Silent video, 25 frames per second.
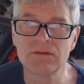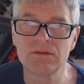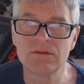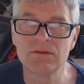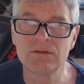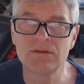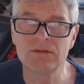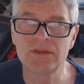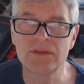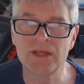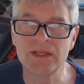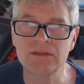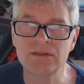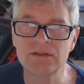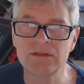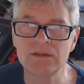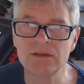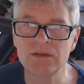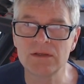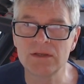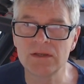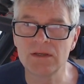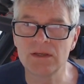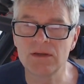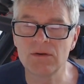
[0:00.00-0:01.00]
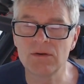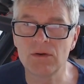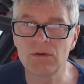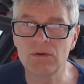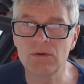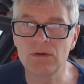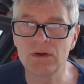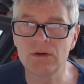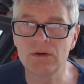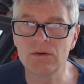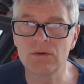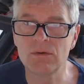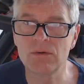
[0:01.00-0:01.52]
then
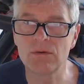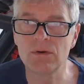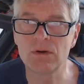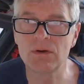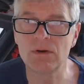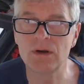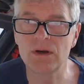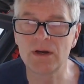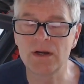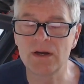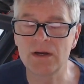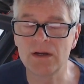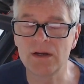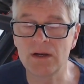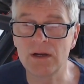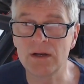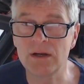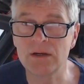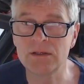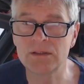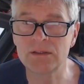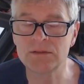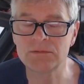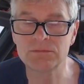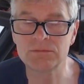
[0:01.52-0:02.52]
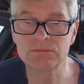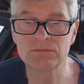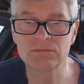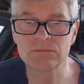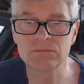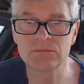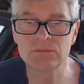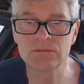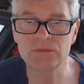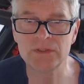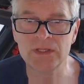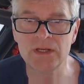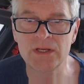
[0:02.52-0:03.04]
our
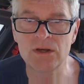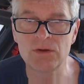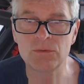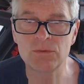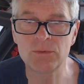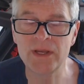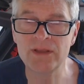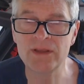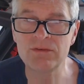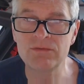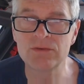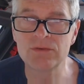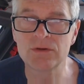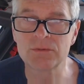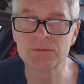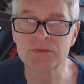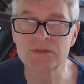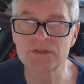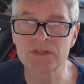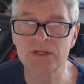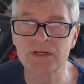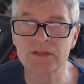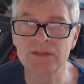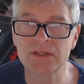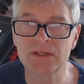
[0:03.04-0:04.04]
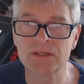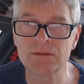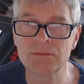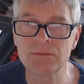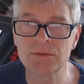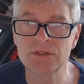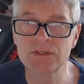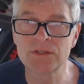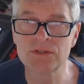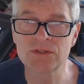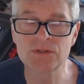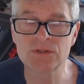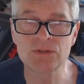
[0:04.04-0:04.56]
waveform is either going to be
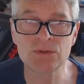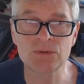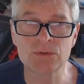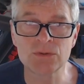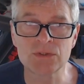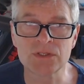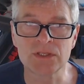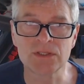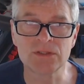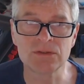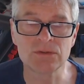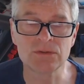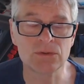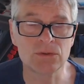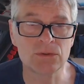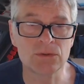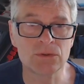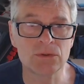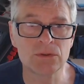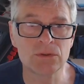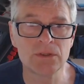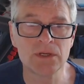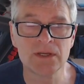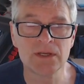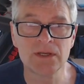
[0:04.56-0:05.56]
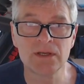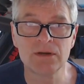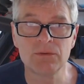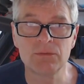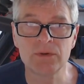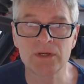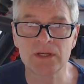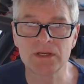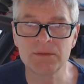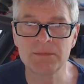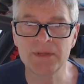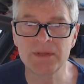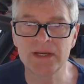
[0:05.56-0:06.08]
distorted or
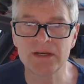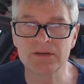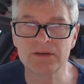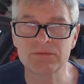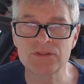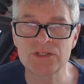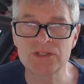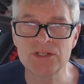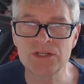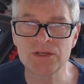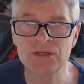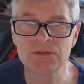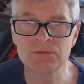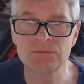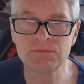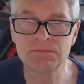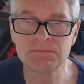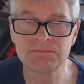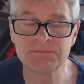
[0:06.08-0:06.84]
we're going to be out of tune.